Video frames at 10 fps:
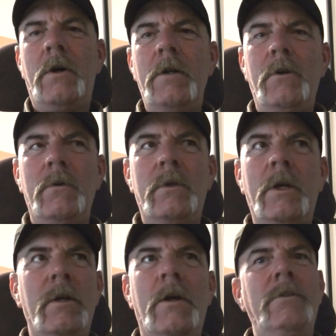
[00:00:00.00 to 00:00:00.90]
I know the
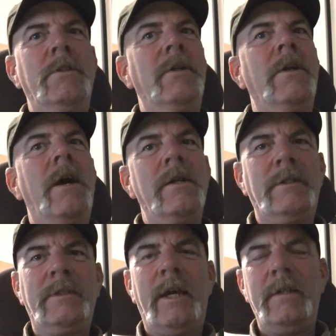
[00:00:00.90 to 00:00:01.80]
gun laws in a lot of
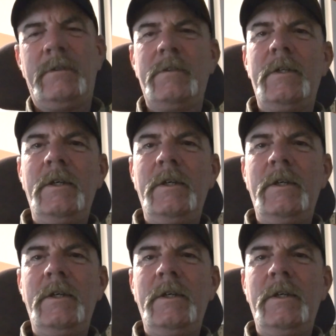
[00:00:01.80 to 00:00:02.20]
states